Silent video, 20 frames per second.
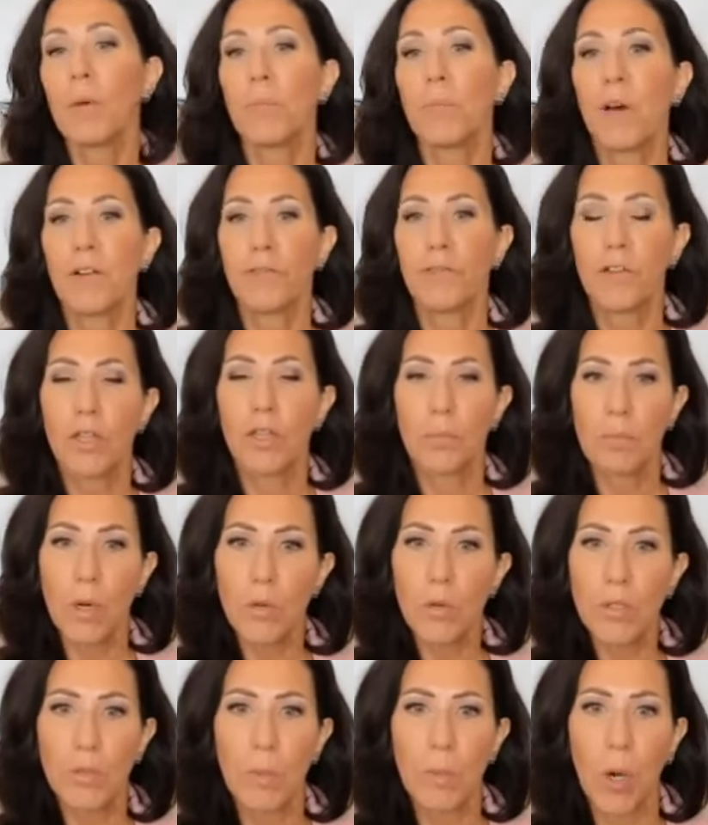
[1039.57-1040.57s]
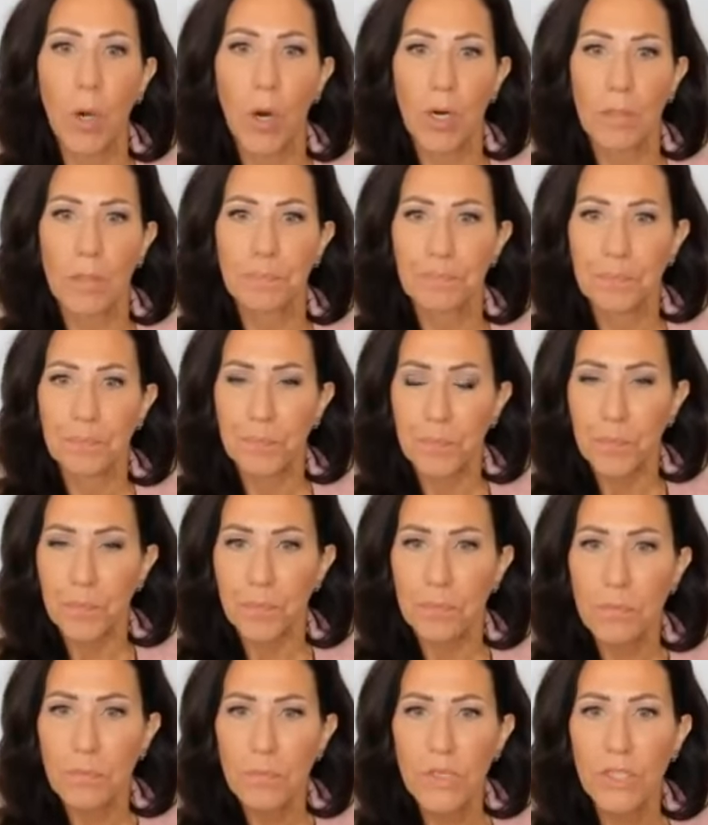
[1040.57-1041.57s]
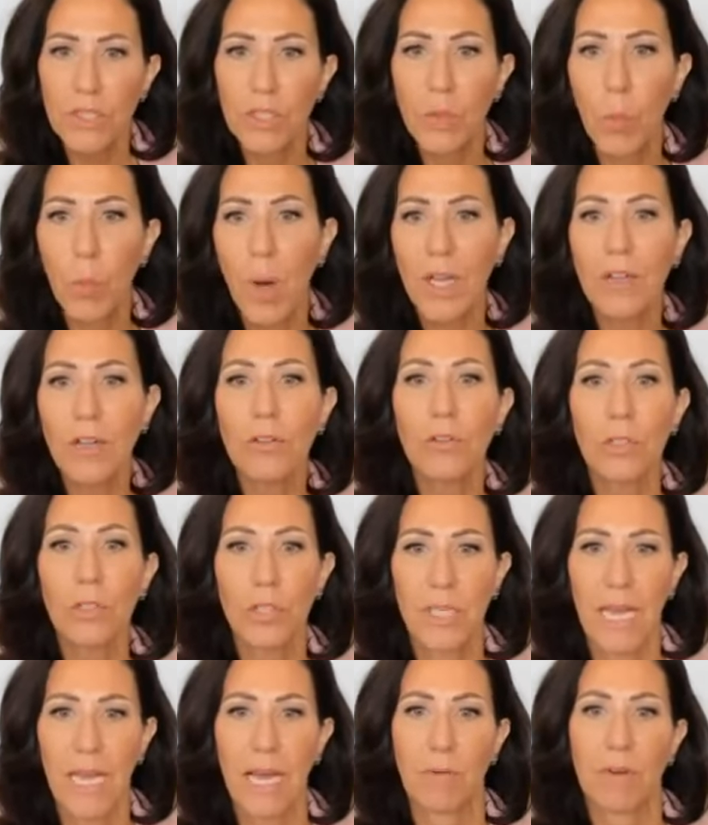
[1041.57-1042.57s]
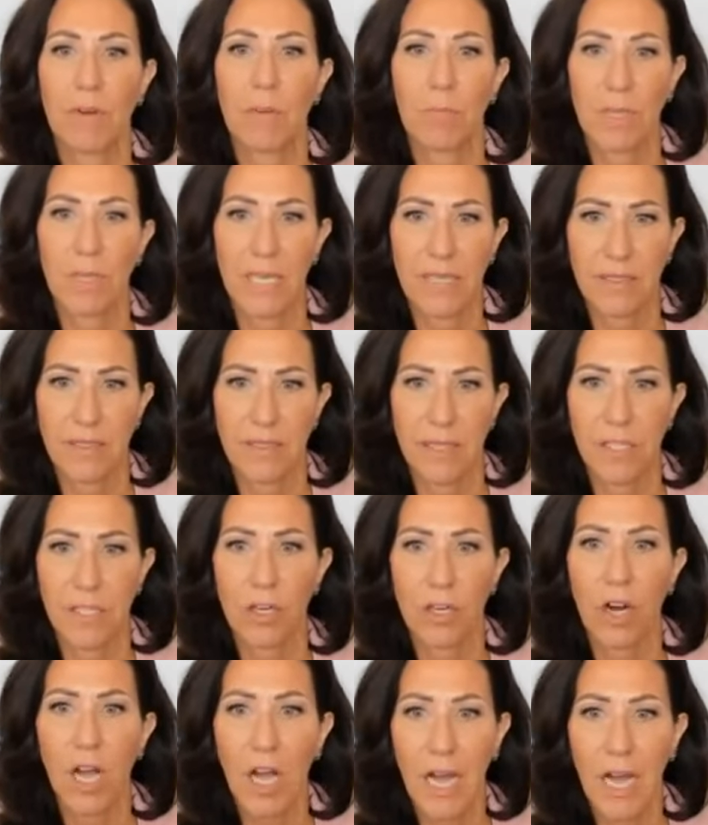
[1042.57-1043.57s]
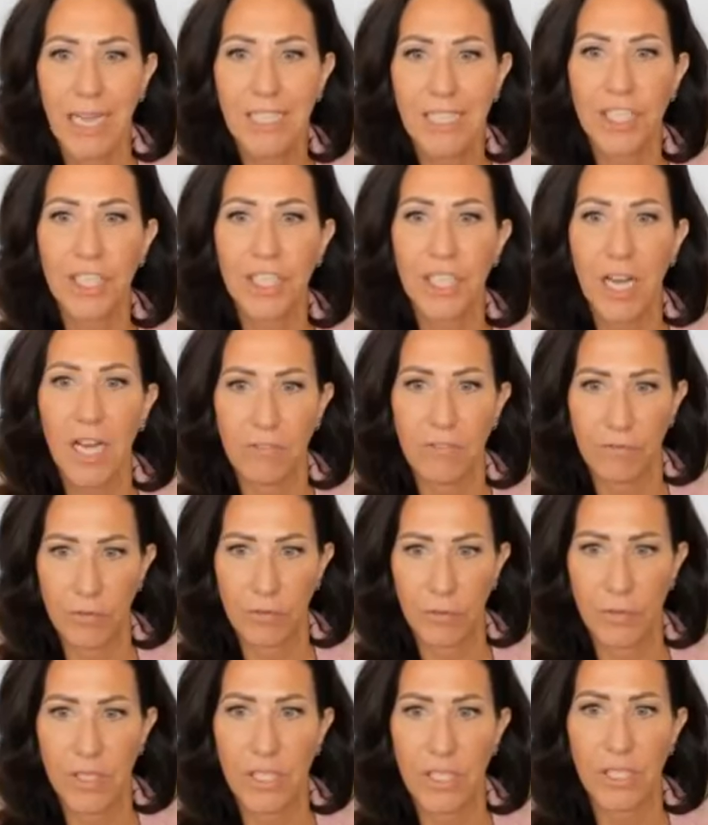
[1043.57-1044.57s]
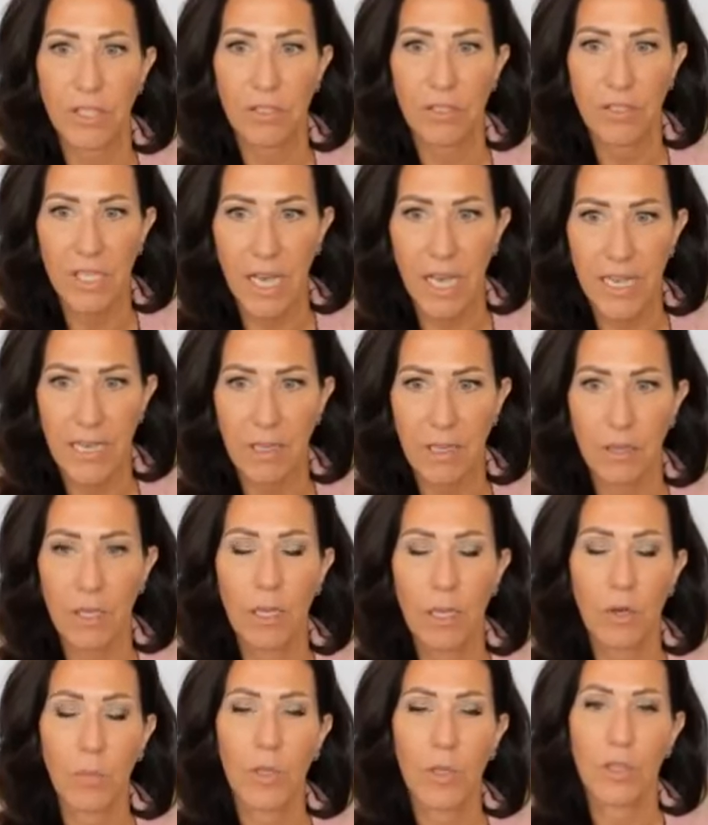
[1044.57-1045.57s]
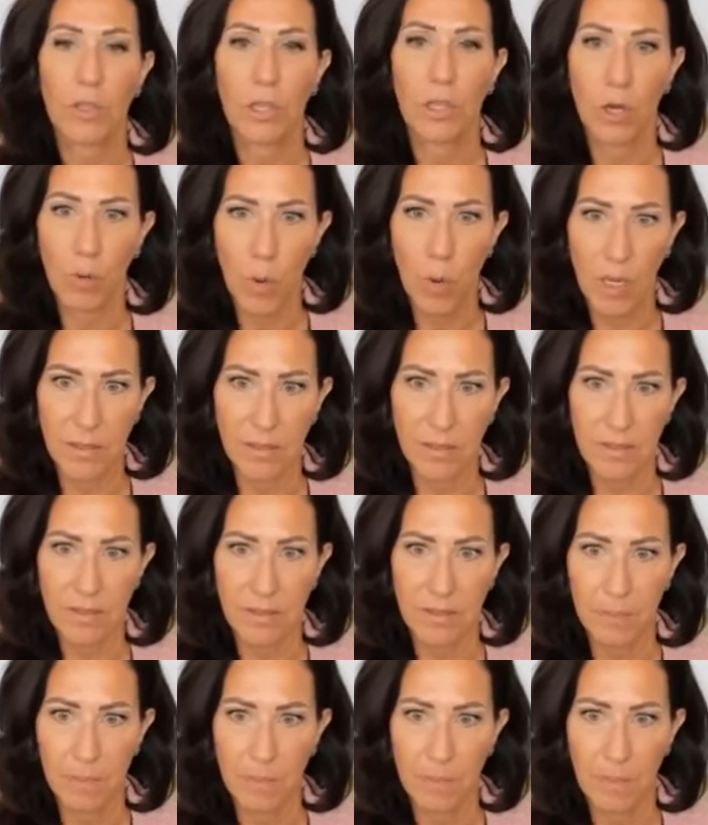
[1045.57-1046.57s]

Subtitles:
But for the most part, you want to look at replacing your high GI foods in your diet with low ones.